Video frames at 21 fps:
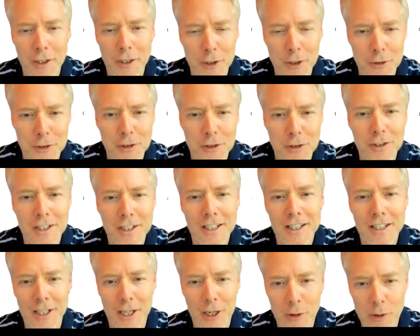Here's the
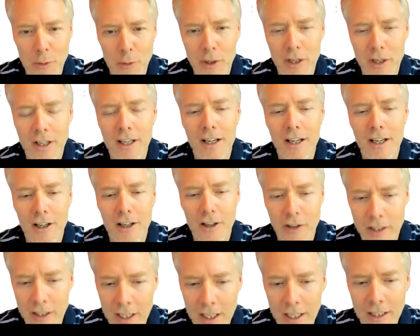seed, here it went here,
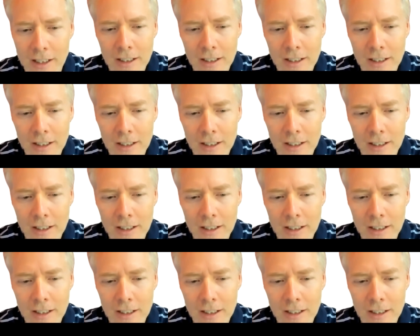and then